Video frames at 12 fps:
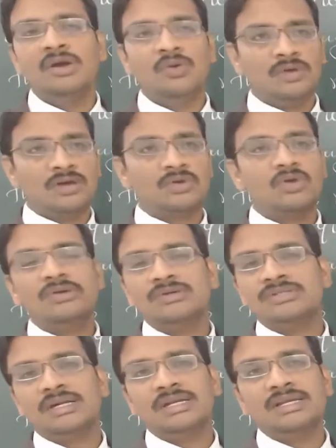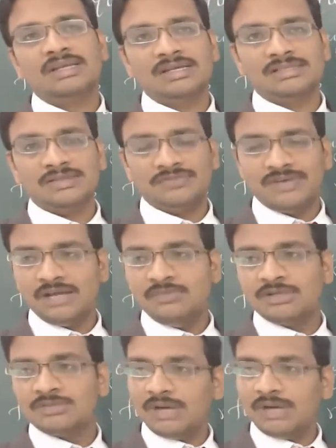we are going to study in case of
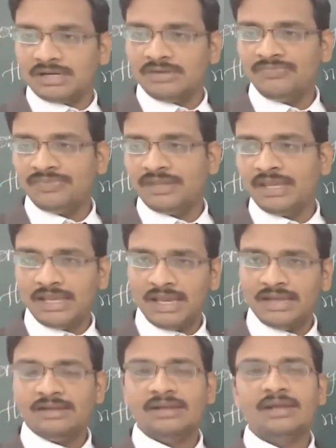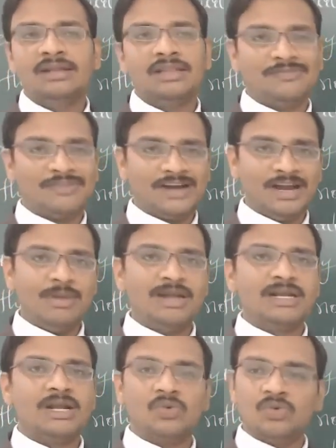dynamics. But again, the
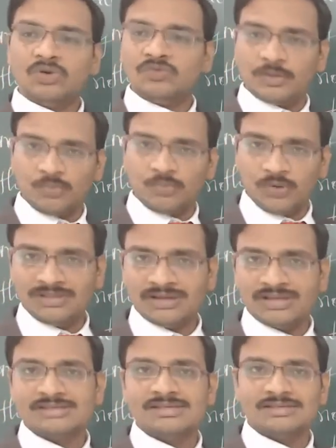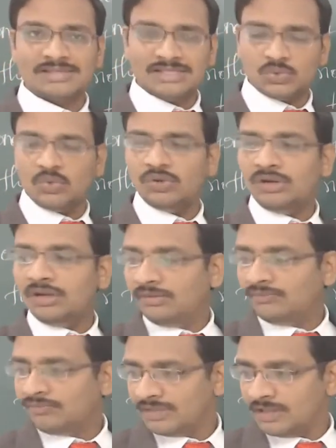fundamental root for both the cases is
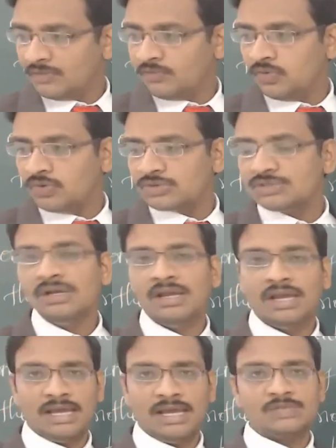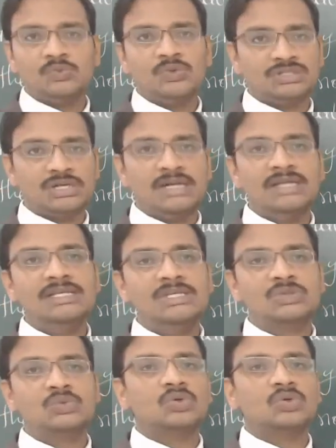only the force. Hence we study
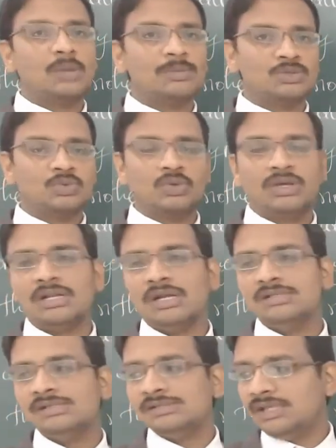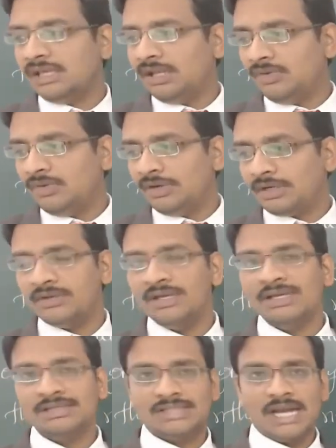these two topics together as a single unit.
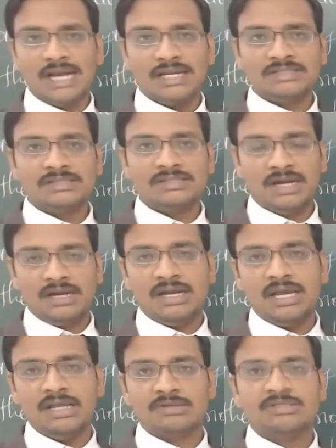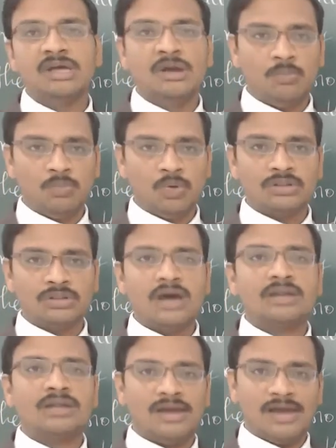Statics and dynamics, both
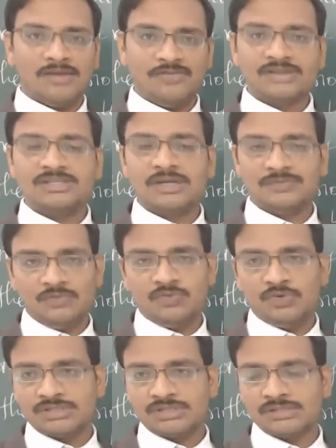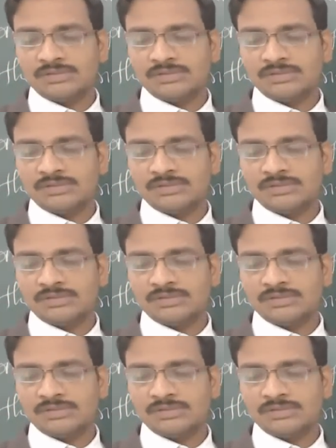are the effects of the forces.